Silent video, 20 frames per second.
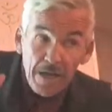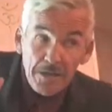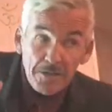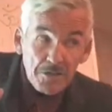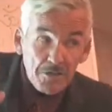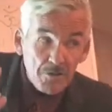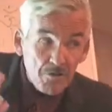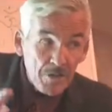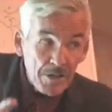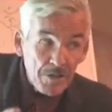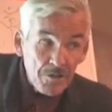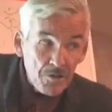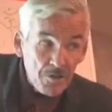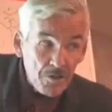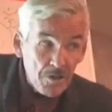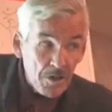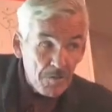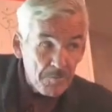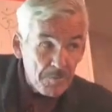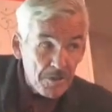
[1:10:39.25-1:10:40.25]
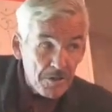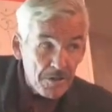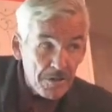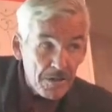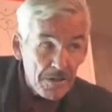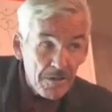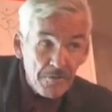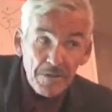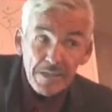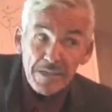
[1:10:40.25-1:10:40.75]
A stranger comes
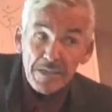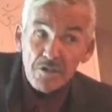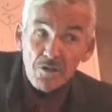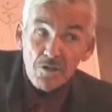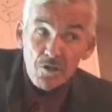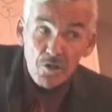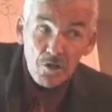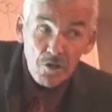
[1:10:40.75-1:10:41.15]
to town, they get